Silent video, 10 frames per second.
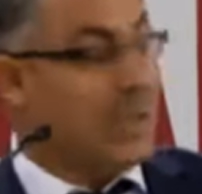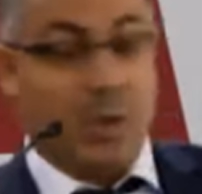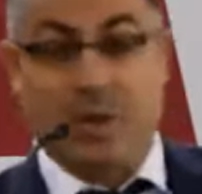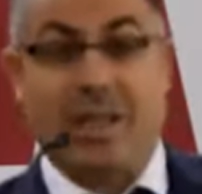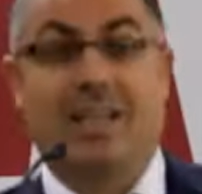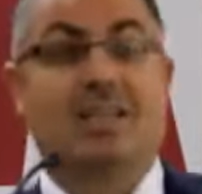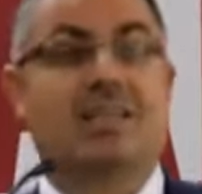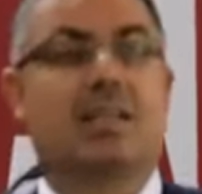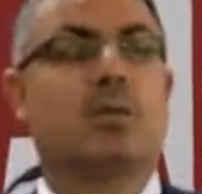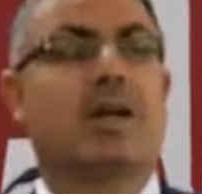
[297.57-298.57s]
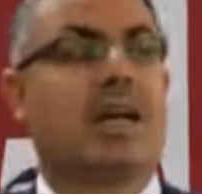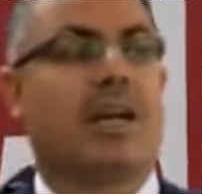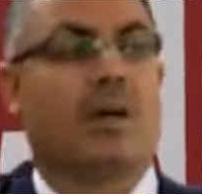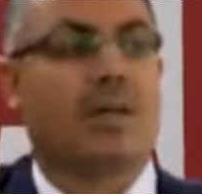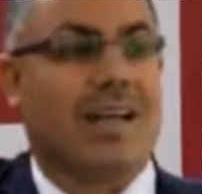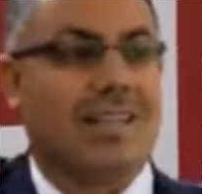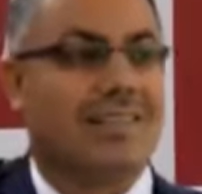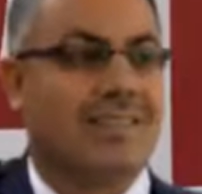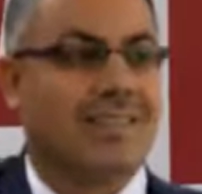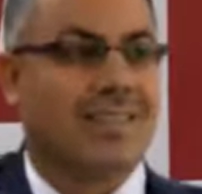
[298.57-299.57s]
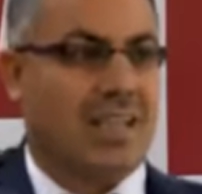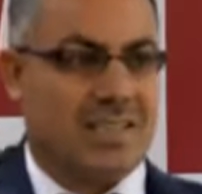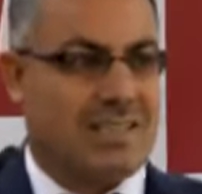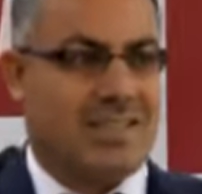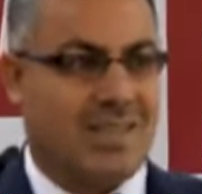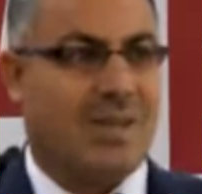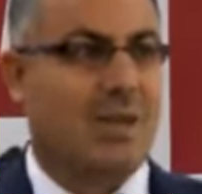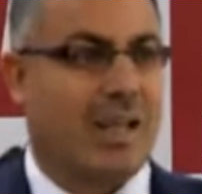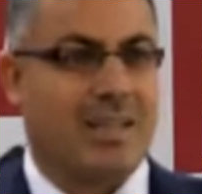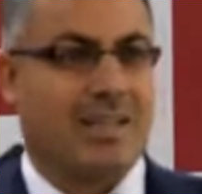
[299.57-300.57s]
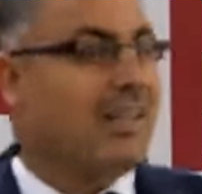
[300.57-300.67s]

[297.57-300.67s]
Okay? Did we agree on that? Okay.